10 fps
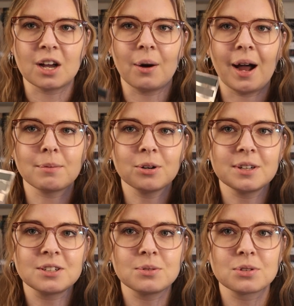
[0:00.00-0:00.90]
So I'm
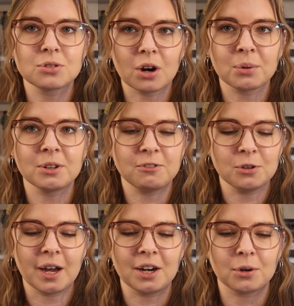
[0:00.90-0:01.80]
going to start with a
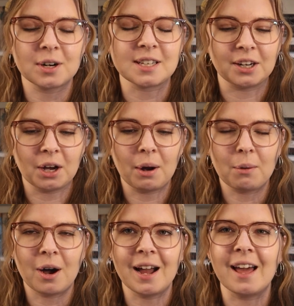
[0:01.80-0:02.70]
few categories I know
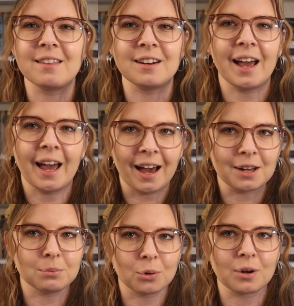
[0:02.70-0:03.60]
I want and then
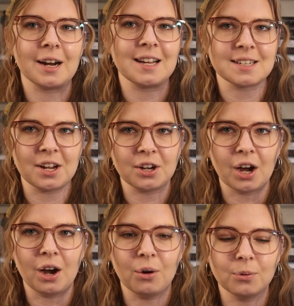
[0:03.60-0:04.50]
add more as I
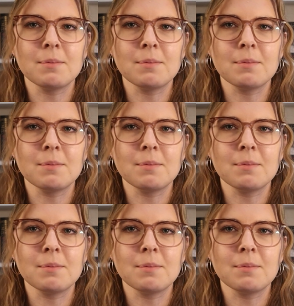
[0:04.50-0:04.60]
go.